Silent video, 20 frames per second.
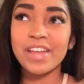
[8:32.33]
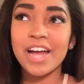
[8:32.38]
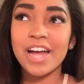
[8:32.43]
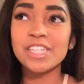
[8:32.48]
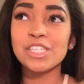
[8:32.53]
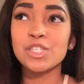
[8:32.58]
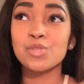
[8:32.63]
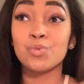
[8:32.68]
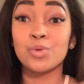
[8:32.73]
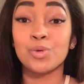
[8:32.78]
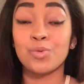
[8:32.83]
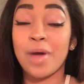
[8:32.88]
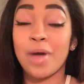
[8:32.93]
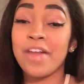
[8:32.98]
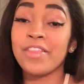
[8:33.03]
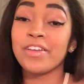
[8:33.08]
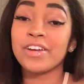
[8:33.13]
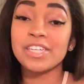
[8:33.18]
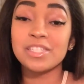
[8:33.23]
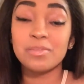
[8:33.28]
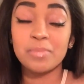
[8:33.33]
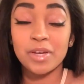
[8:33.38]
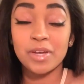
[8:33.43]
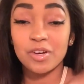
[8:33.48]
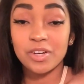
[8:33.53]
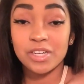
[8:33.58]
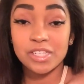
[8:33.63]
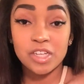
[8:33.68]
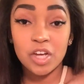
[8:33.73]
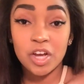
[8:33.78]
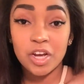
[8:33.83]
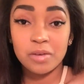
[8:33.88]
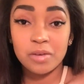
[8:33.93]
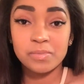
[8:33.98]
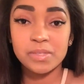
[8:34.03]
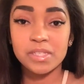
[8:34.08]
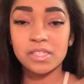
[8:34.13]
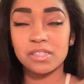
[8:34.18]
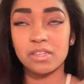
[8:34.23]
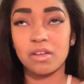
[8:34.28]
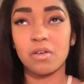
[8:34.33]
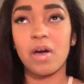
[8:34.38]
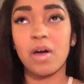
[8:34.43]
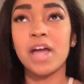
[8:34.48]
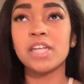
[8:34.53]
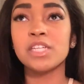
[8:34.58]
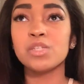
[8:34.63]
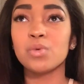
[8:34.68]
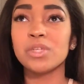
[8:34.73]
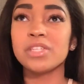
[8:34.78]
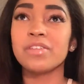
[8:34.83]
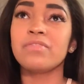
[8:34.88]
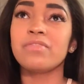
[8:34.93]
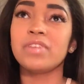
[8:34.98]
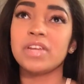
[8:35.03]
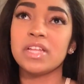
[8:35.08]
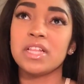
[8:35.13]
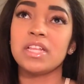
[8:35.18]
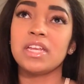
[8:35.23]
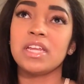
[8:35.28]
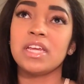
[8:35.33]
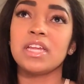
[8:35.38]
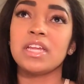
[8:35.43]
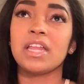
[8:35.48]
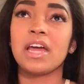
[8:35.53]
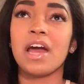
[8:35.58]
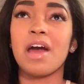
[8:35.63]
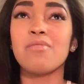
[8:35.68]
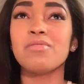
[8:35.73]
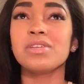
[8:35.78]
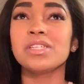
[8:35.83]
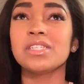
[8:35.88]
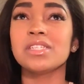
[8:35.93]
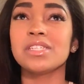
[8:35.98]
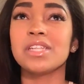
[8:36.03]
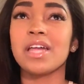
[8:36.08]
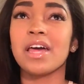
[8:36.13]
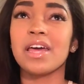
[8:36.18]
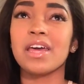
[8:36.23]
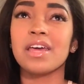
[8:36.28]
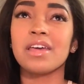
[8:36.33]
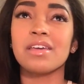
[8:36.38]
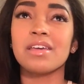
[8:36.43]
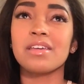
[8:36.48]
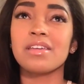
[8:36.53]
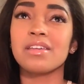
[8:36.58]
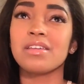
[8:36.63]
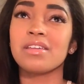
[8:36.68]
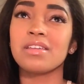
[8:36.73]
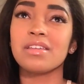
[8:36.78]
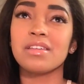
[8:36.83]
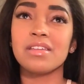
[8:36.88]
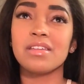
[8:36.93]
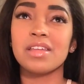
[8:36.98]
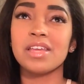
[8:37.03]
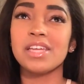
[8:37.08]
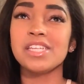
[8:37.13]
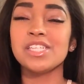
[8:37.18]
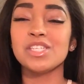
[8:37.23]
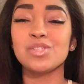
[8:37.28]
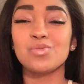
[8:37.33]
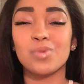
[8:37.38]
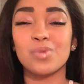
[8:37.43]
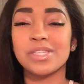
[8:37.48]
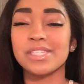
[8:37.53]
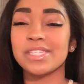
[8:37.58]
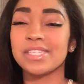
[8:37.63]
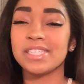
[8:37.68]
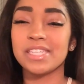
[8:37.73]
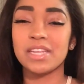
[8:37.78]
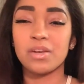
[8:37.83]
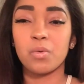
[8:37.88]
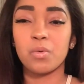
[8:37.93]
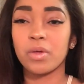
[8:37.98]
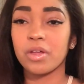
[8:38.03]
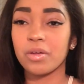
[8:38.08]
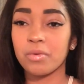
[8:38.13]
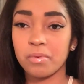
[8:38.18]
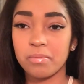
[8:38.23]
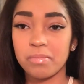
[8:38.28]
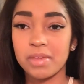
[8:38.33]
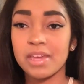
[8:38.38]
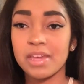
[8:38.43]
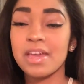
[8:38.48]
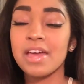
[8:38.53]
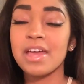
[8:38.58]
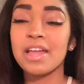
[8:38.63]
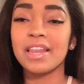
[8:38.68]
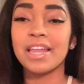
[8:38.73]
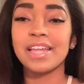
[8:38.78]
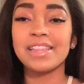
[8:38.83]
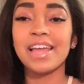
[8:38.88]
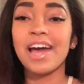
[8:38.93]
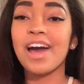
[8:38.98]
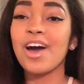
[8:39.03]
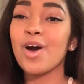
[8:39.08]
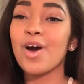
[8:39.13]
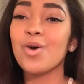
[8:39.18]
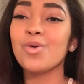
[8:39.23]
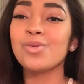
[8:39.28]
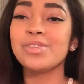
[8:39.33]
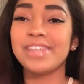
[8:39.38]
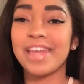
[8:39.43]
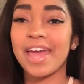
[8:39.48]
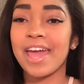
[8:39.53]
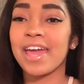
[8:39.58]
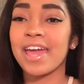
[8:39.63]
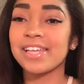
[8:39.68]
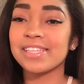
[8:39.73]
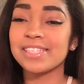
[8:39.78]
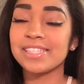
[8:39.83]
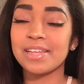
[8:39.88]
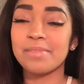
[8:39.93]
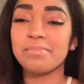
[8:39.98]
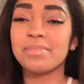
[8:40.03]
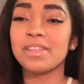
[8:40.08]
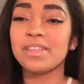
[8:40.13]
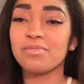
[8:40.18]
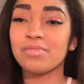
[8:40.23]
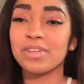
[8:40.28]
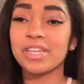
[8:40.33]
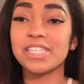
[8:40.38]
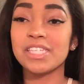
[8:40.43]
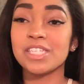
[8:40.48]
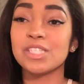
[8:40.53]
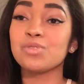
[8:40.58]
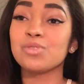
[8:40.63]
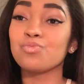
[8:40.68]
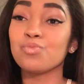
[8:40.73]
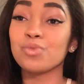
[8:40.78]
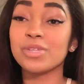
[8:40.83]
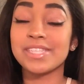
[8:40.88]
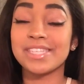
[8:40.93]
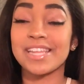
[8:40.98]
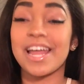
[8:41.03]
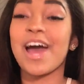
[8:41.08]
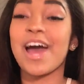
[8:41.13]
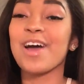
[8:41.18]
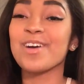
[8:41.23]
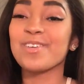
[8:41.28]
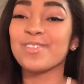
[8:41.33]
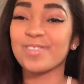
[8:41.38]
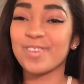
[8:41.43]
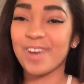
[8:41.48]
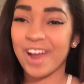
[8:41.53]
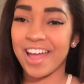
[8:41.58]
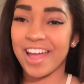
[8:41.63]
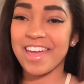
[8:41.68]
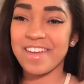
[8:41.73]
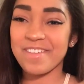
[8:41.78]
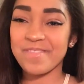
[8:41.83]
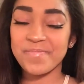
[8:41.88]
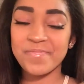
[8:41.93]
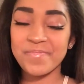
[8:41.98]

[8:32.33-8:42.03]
I just would rather us be on good terms. So I just wasn't feeling it. Like, I wasn't like, it just wasn't sitting well with me. Like, that whole day, it just was not right.